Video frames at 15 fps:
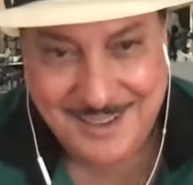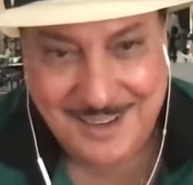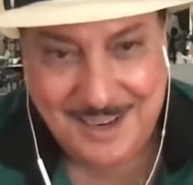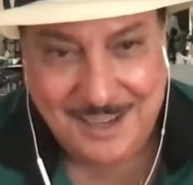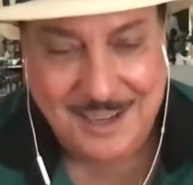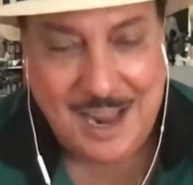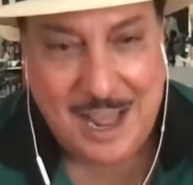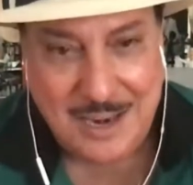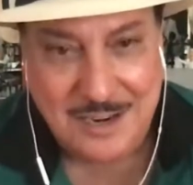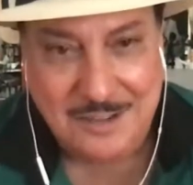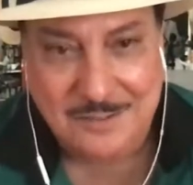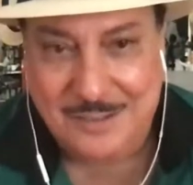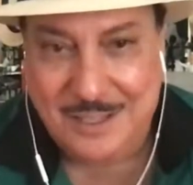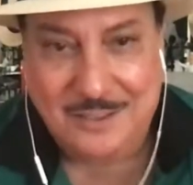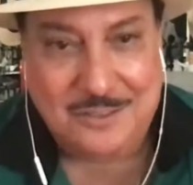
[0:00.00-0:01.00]
A lot
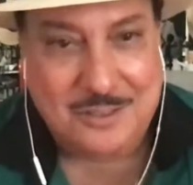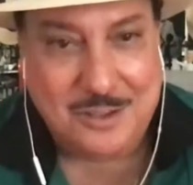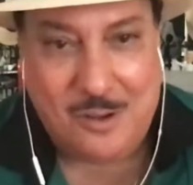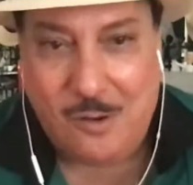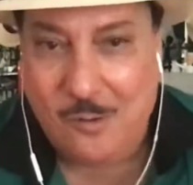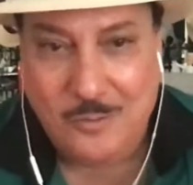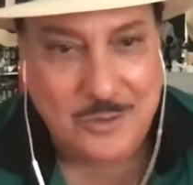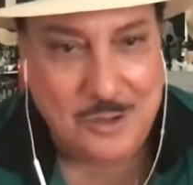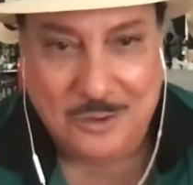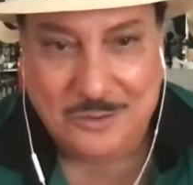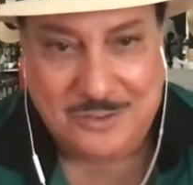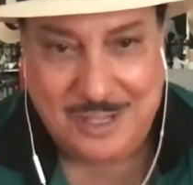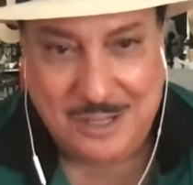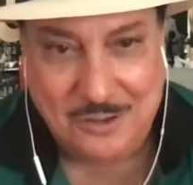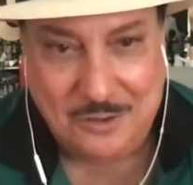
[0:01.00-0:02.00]
of these homes, you don't
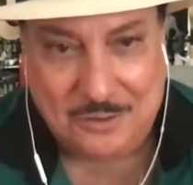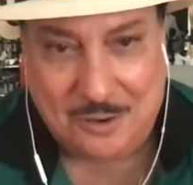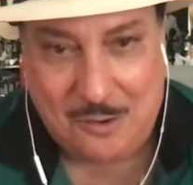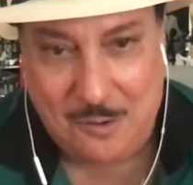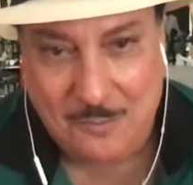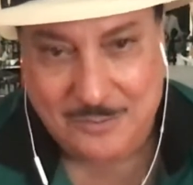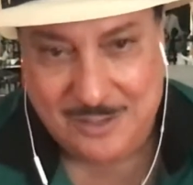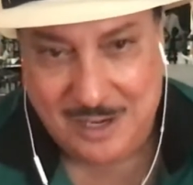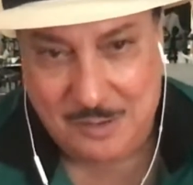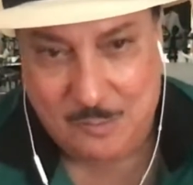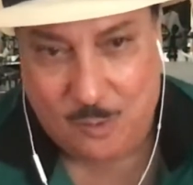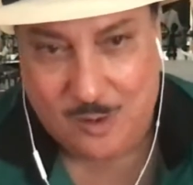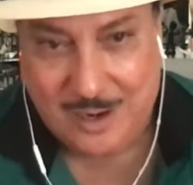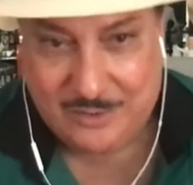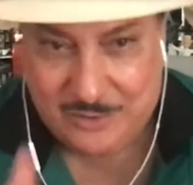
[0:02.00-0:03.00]
see those homes
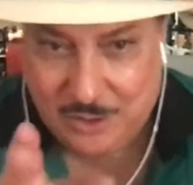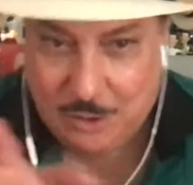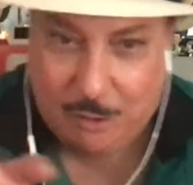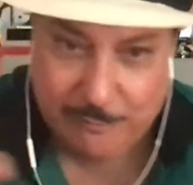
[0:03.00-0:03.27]
anymore unless you go